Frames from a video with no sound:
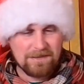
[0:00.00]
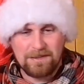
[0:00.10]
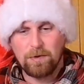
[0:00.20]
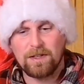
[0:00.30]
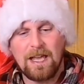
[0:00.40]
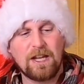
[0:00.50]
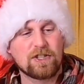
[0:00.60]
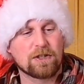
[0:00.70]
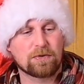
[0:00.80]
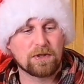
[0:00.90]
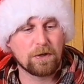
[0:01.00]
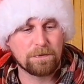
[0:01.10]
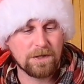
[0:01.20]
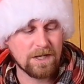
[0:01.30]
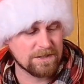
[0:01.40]
more Cajun Creole
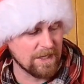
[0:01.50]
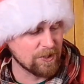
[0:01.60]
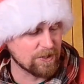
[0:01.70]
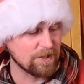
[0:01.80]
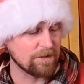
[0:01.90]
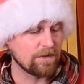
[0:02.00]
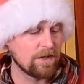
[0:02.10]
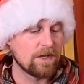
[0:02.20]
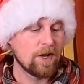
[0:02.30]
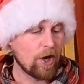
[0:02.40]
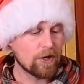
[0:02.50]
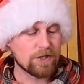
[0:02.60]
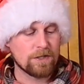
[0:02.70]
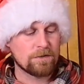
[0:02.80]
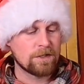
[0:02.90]
pronunciation of
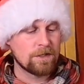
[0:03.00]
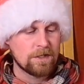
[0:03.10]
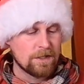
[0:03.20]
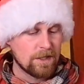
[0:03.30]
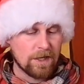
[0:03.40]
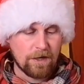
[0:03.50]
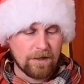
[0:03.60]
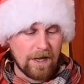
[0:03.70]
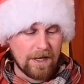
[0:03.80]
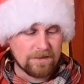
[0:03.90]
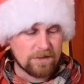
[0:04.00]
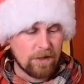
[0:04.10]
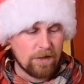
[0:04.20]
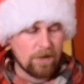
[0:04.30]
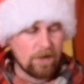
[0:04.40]
onion. All right,
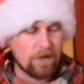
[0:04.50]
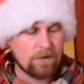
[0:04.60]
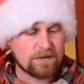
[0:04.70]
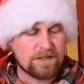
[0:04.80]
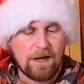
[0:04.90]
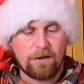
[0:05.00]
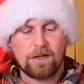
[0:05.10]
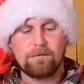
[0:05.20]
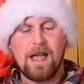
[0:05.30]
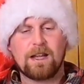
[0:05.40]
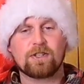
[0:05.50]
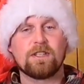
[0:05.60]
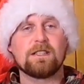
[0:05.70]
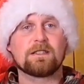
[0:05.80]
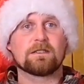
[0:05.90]
so sour cream mac and
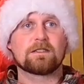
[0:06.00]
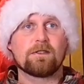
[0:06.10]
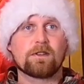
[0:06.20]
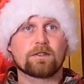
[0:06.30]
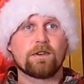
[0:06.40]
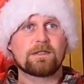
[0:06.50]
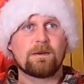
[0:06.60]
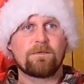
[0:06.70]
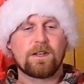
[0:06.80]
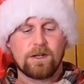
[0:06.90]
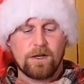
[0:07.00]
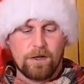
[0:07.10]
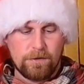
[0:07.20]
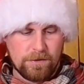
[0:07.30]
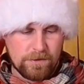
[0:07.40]
cheese. Let's do the close-up video.